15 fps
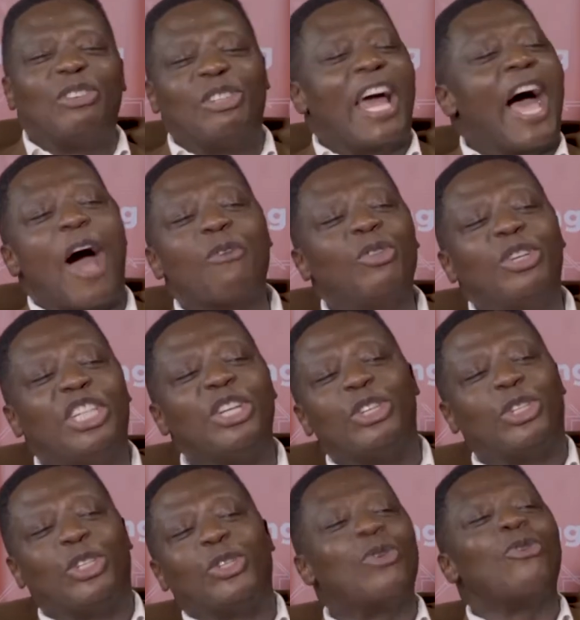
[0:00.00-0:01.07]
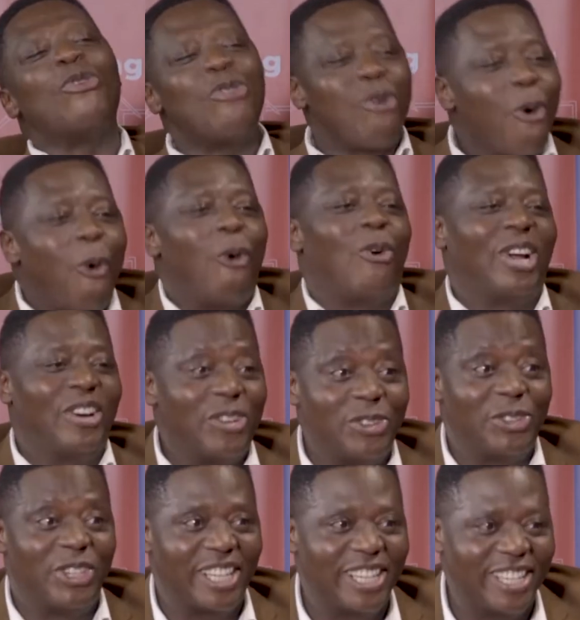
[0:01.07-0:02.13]
how did you know
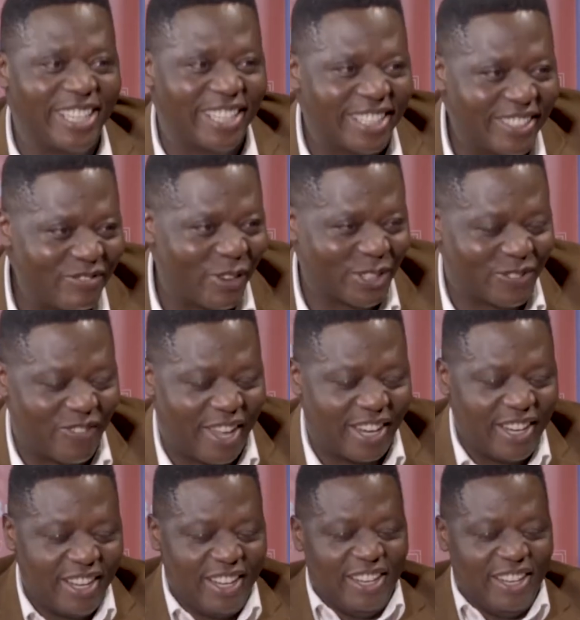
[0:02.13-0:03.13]
really, Bossman?